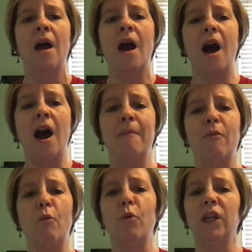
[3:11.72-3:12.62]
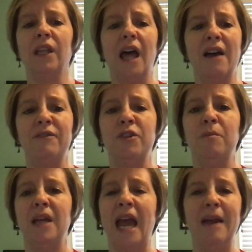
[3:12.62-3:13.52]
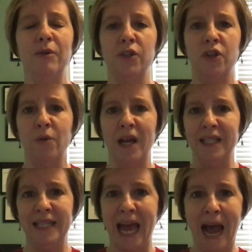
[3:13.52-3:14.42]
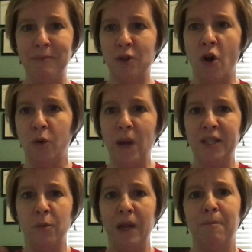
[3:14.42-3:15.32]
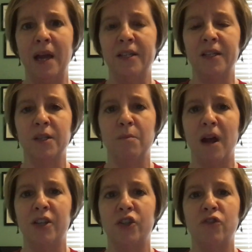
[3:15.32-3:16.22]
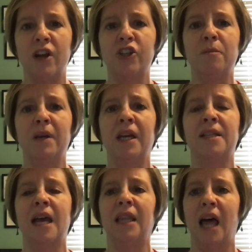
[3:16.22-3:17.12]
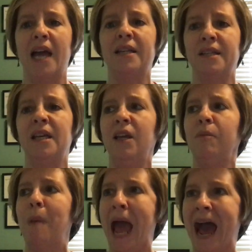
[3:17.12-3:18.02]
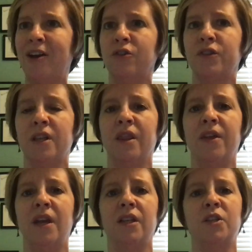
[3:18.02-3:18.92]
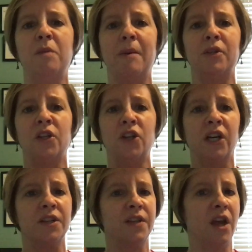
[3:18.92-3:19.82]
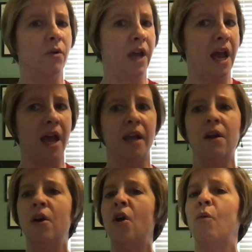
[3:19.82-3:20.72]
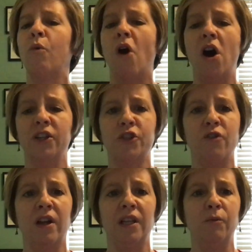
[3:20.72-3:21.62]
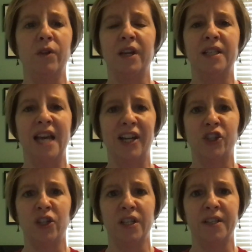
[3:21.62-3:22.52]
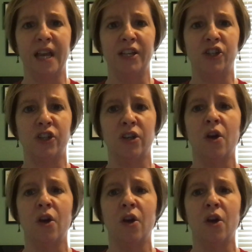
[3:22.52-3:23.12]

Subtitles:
I would love to be able to adapt on a week-to-week basis my instruction because I like seeing patterns in things, to be able to look and say, okay, we're all struggling with contextualization,